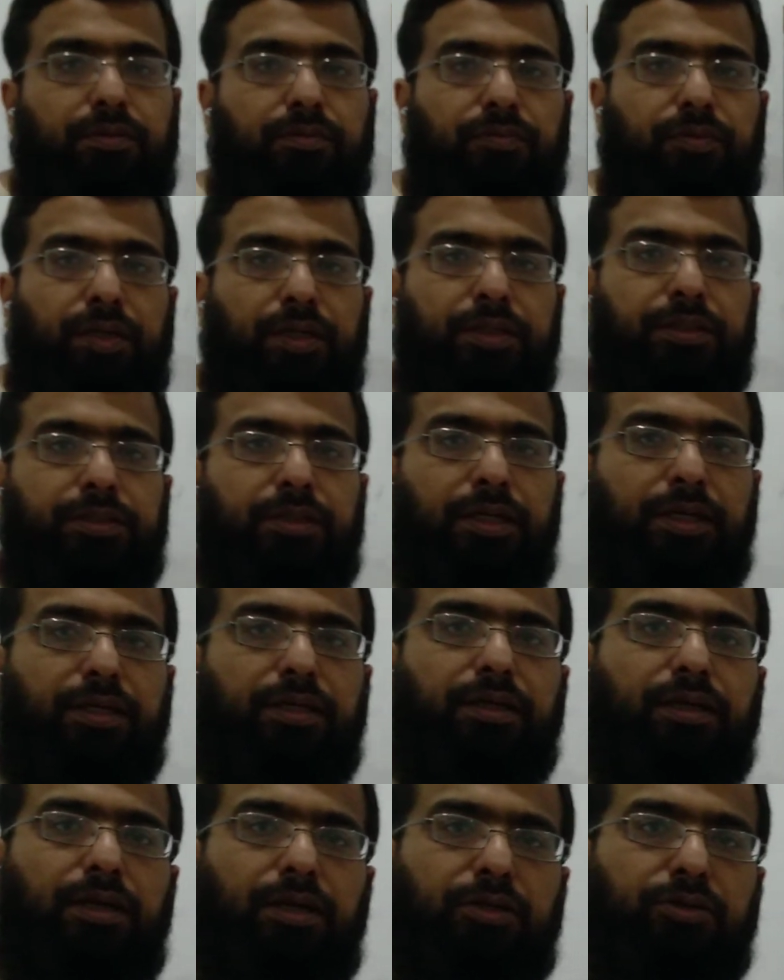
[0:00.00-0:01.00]
We are
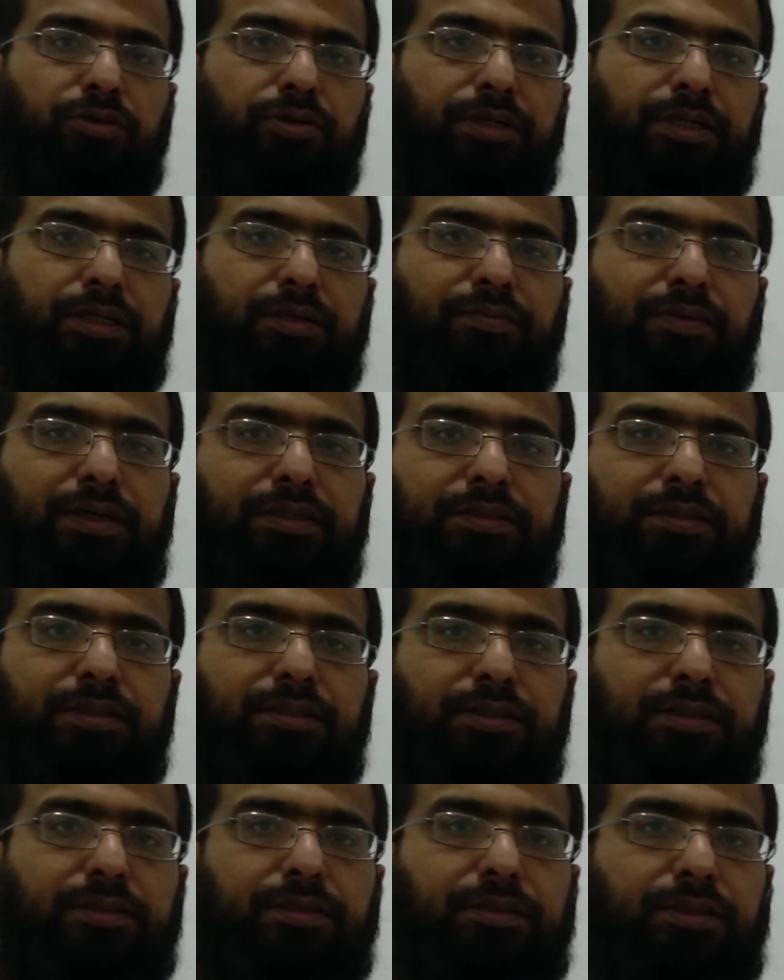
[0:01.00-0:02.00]
studying electronic
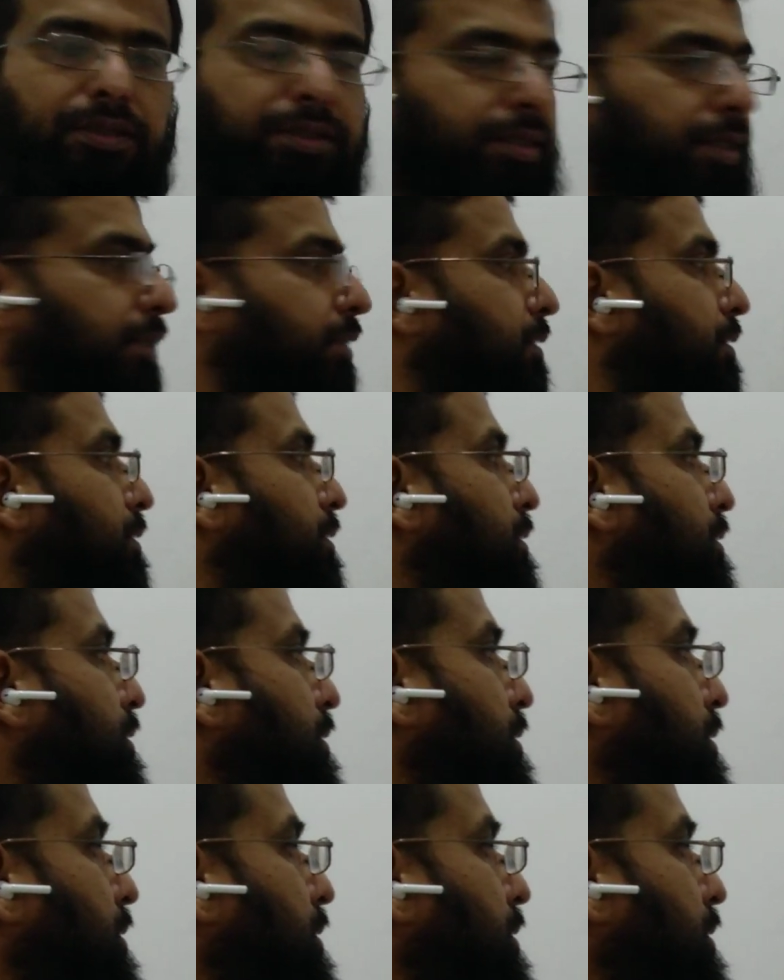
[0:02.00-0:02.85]
devices and circuits,